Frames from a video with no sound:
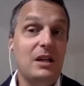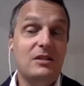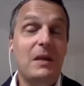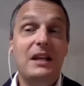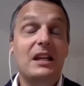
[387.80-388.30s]

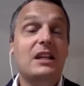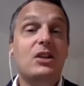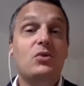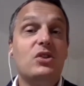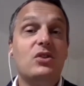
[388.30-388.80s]
making
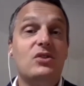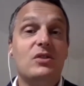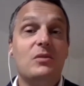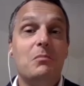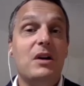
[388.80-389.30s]
users
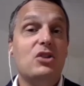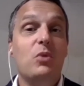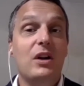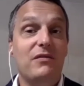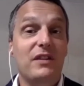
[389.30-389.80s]
much more
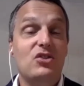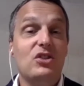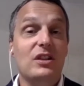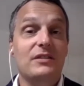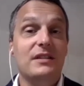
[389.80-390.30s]

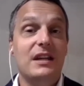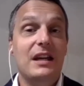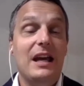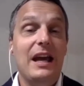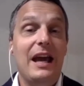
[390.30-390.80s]
efficient
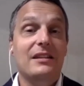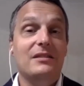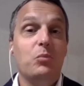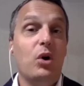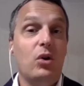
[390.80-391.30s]
and
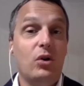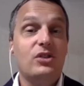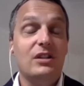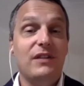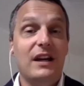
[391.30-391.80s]
more
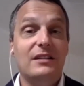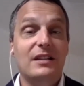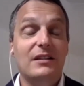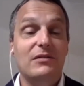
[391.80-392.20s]
cost-effective.